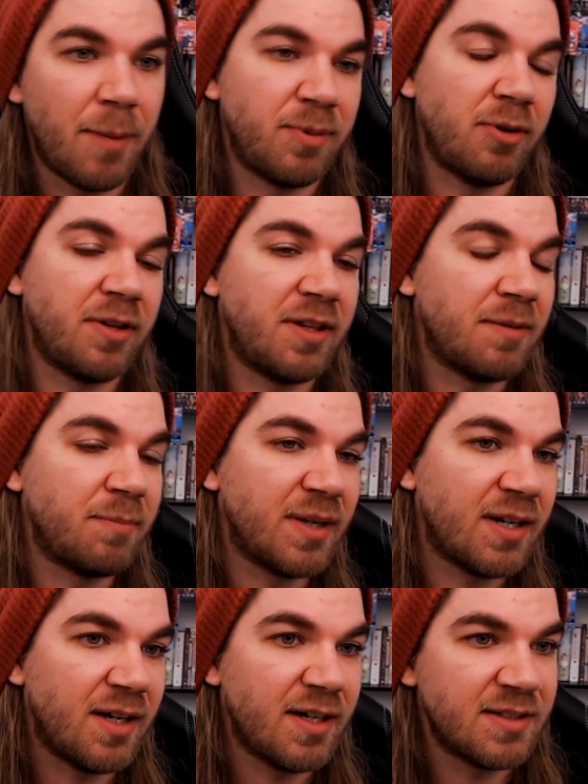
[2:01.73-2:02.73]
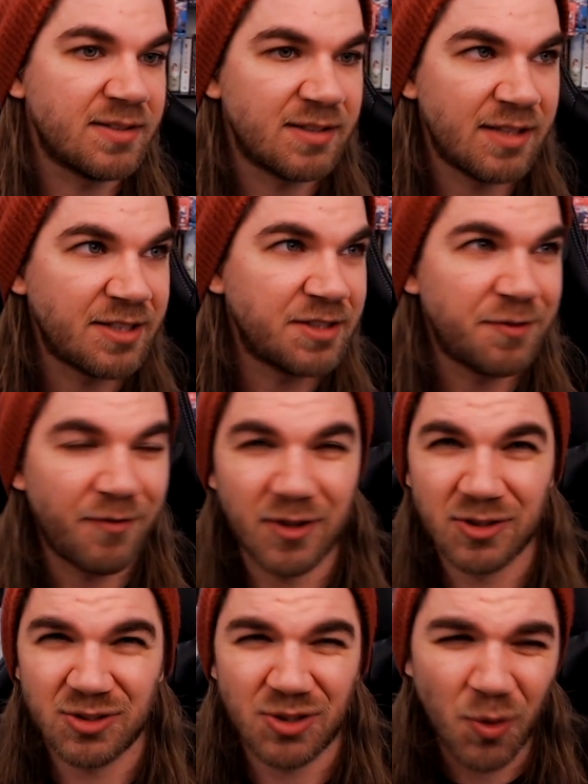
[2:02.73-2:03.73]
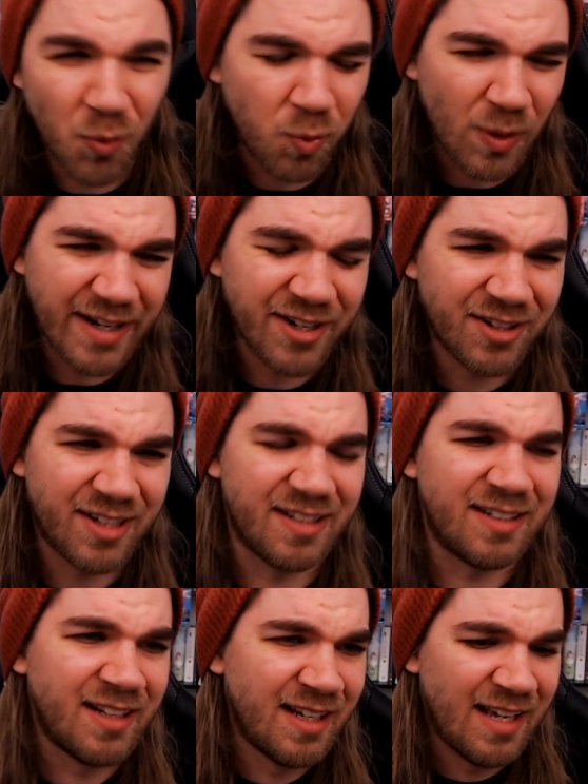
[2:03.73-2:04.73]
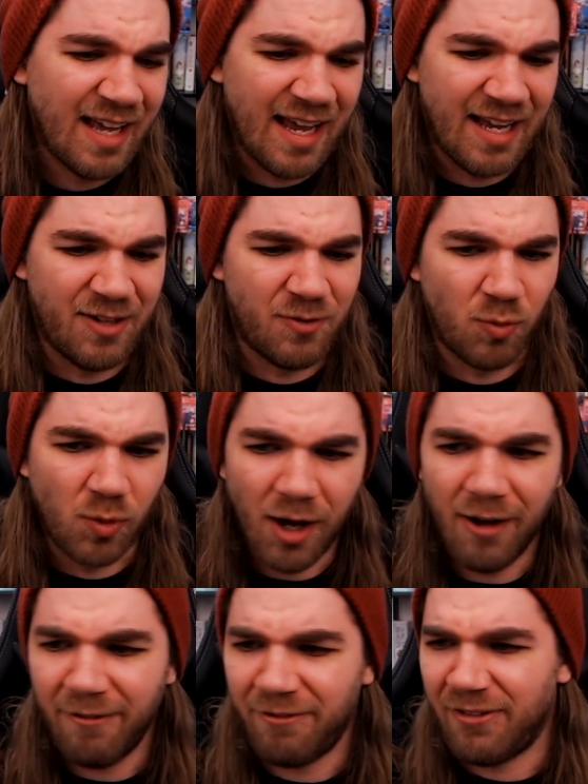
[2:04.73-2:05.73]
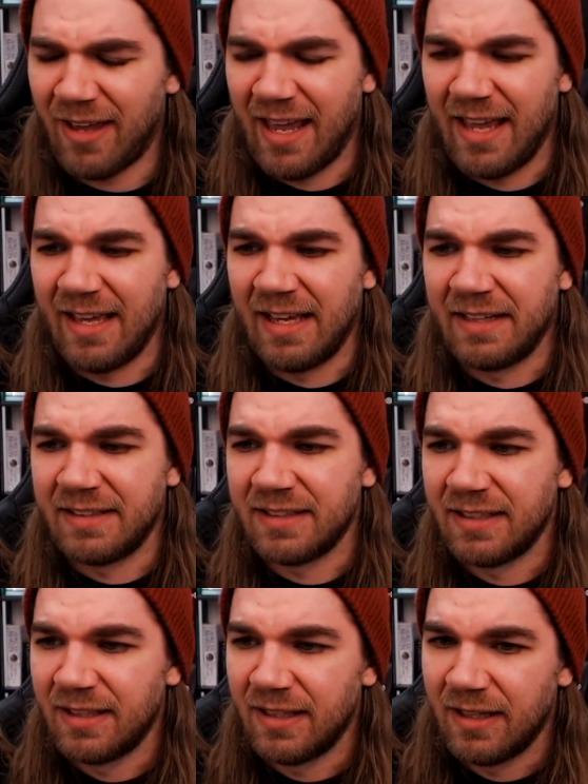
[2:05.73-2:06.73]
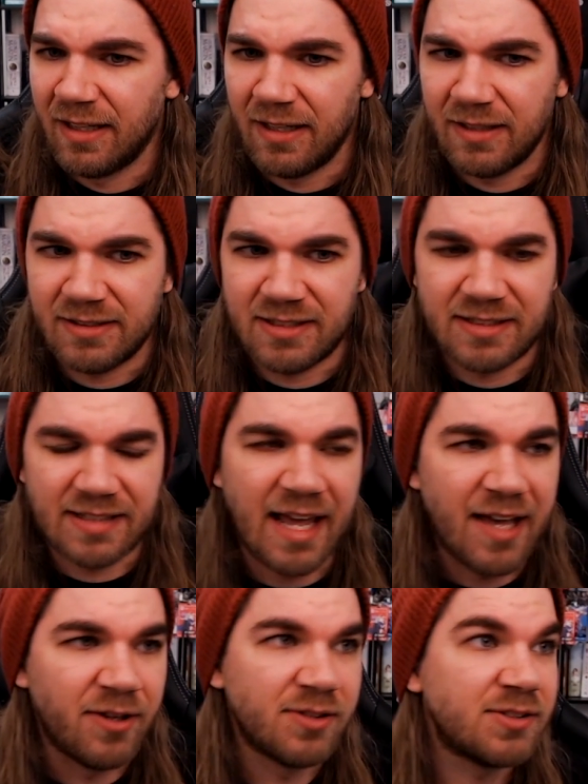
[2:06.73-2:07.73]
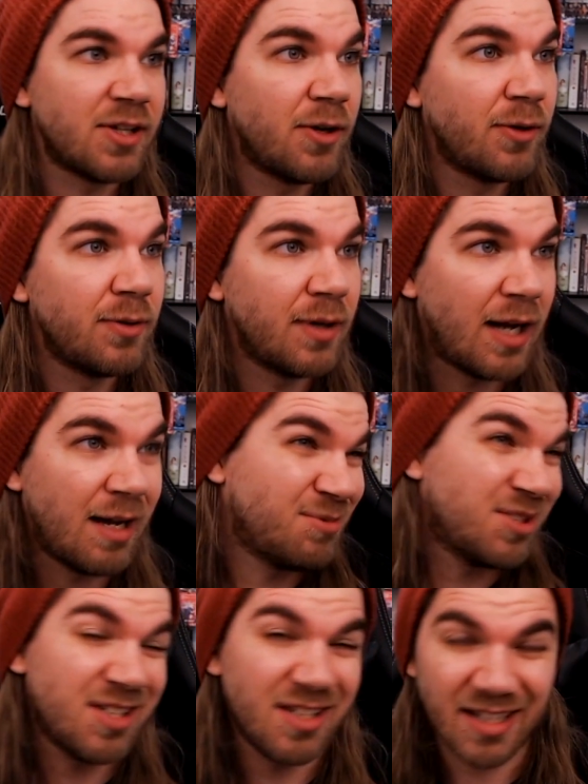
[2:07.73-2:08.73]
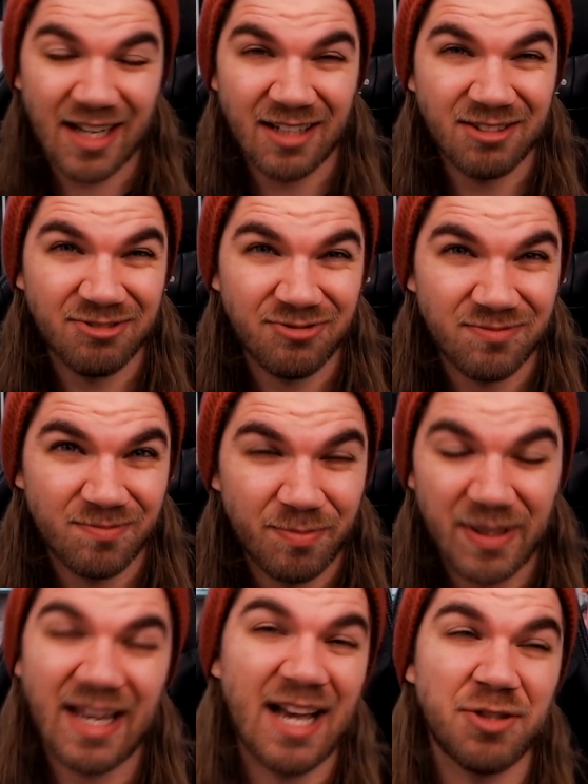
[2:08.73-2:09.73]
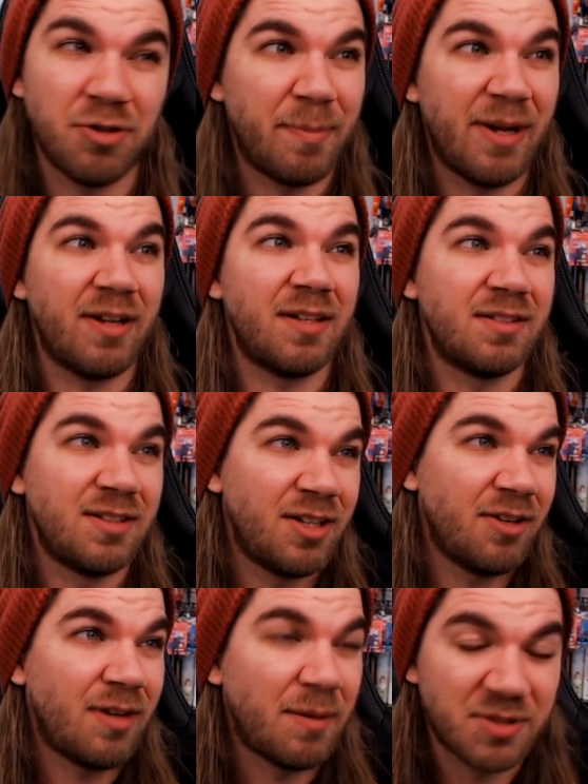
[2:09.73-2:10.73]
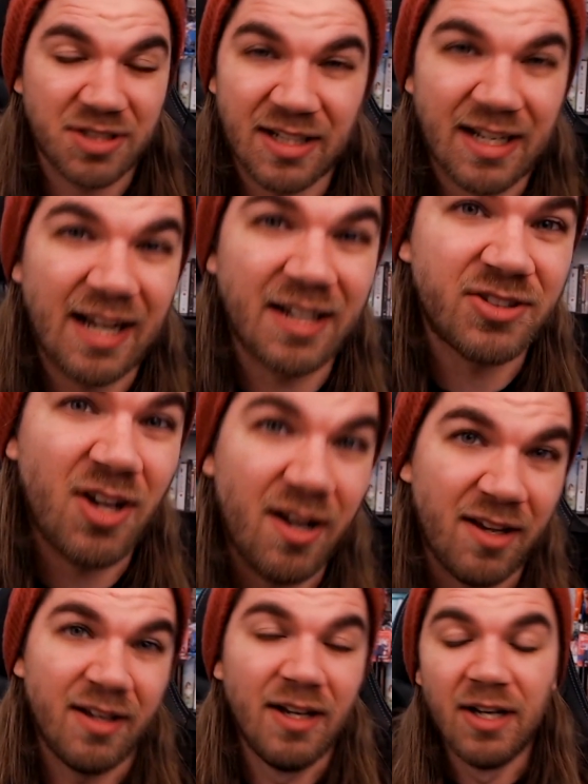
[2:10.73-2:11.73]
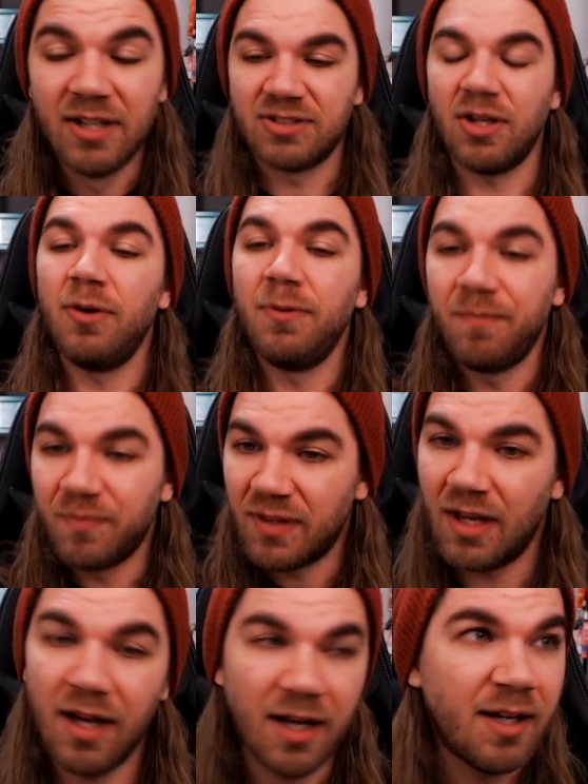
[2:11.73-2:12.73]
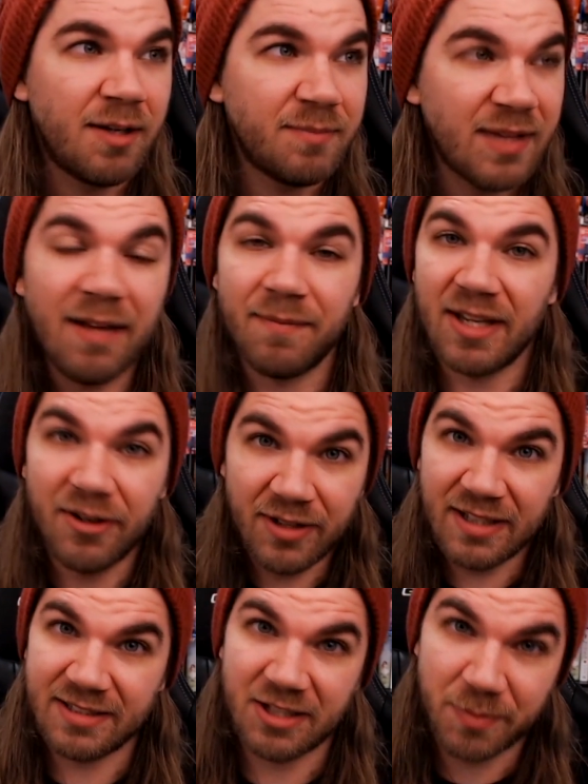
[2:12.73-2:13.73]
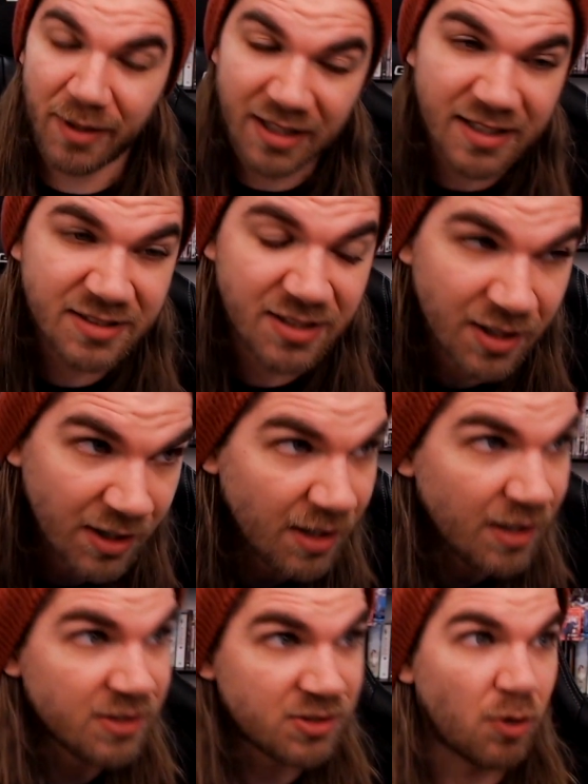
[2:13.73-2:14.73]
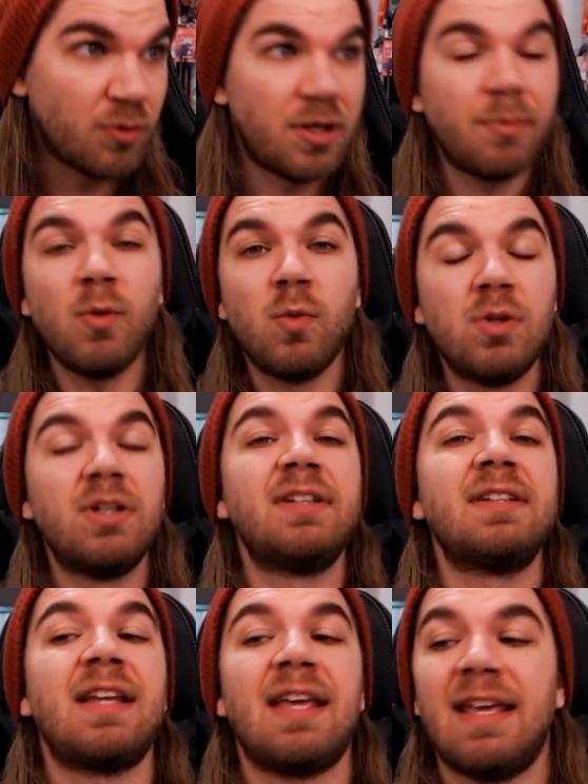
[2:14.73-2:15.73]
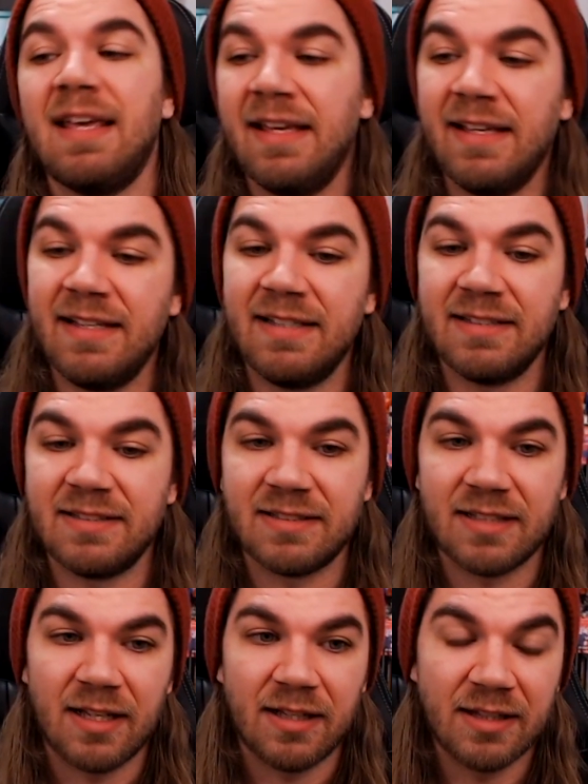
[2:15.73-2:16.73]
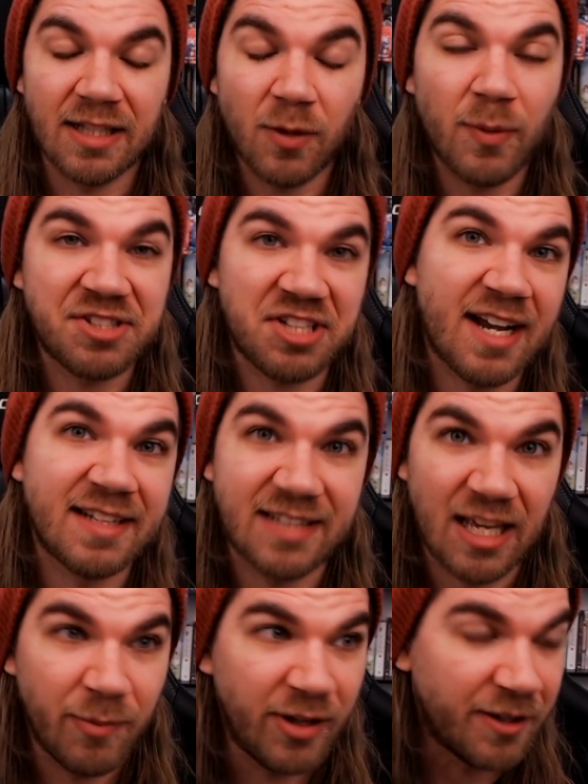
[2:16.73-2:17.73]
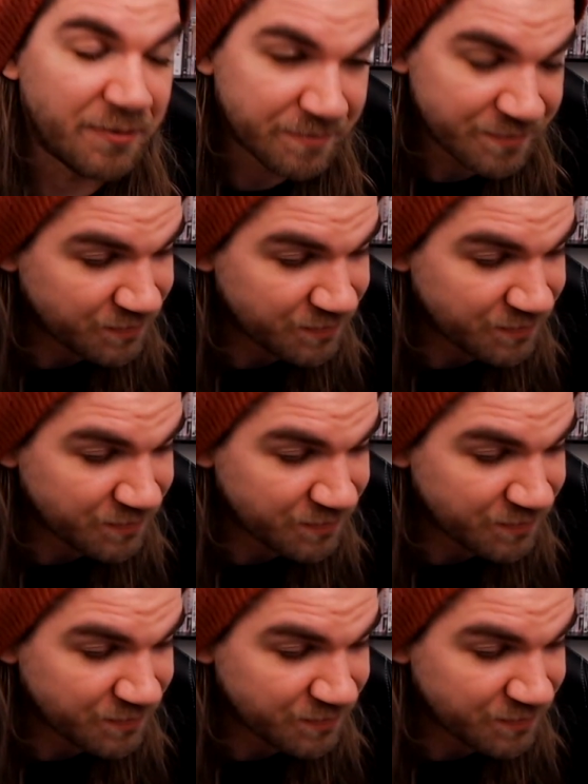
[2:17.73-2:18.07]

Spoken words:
uploaded them because they just felt so weird and rough and stale. So I'm just gonna kind of be casual about it, you know? I'm just gonna kind of talk. So yeah, here it is. Here's my list. So number 1 is Little Witch Academia.